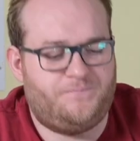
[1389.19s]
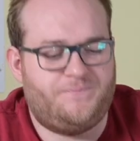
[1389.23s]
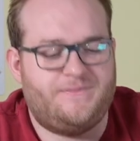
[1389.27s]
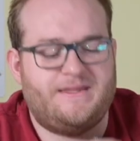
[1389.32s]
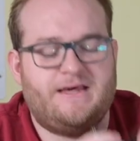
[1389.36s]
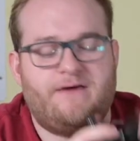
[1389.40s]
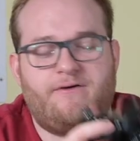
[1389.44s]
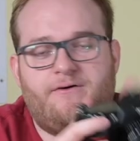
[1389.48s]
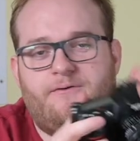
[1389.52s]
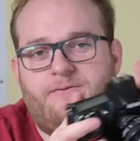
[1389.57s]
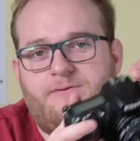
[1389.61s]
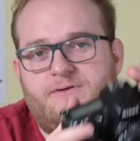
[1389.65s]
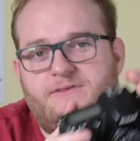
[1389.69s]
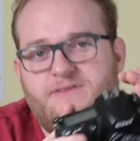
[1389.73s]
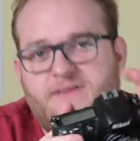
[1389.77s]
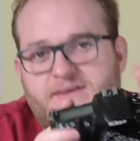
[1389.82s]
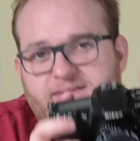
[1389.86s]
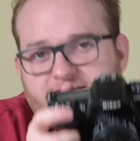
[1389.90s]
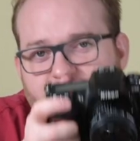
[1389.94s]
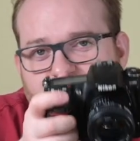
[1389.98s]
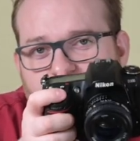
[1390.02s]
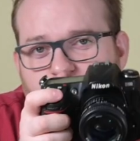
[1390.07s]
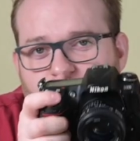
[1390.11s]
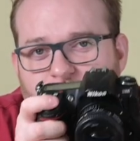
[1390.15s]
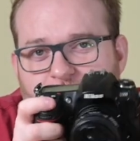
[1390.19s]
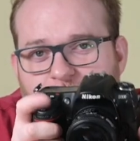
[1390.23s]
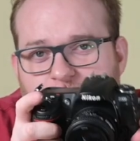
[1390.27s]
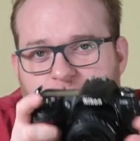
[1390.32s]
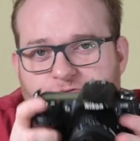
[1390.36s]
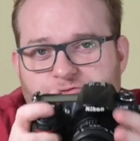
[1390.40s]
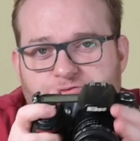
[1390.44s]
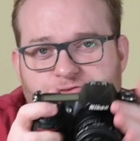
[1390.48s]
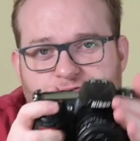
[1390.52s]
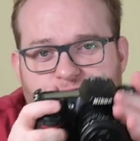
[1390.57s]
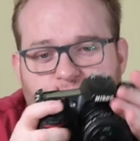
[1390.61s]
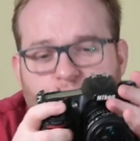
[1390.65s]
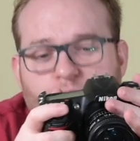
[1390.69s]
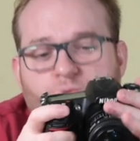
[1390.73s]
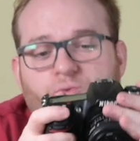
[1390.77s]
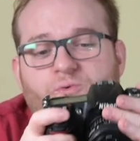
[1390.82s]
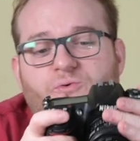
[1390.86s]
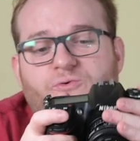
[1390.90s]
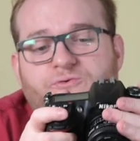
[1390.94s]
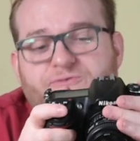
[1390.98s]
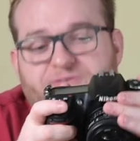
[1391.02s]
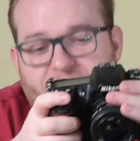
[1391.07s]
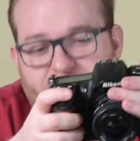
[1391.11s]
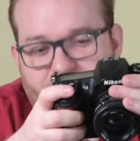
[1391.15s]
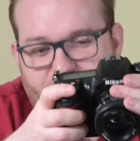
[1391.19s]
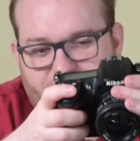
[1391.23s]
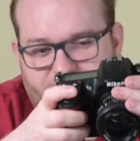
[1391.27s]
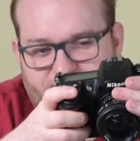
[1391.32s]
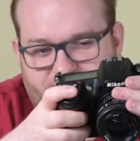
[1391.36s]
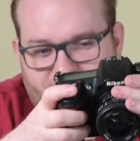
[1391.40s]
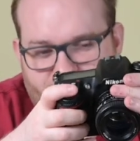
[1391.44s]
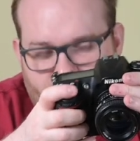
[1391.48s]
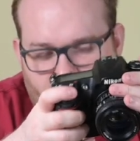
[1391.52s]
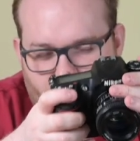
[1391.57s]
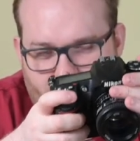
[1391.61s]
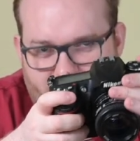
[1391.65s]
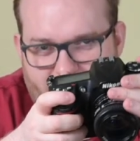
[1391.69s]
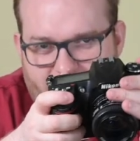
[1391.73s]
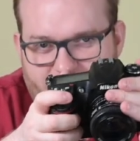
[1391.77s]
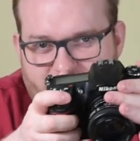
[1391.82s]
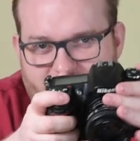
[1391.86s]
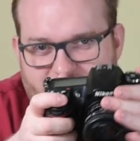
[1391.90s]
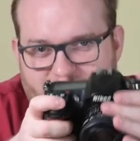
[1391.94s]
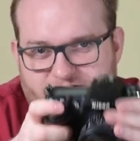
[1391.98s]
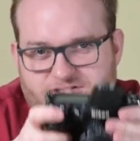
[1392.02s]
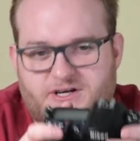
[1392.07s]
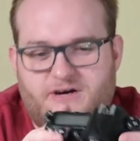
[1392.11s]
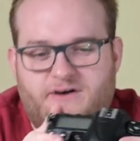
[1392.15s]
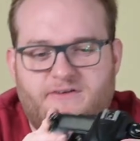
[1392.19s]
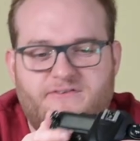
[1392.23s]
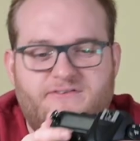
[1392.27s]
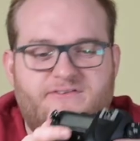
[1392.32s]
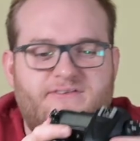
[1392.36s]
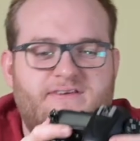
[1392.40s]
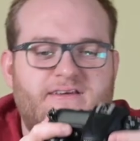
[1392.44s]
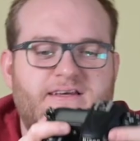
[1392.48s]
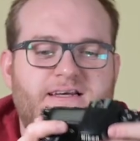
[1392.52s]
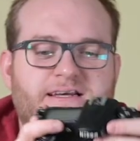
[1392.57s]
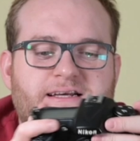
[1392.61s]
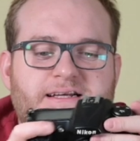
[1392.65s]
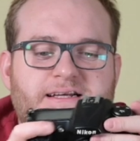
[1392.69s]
Now, the D300 also uses compact flash cards.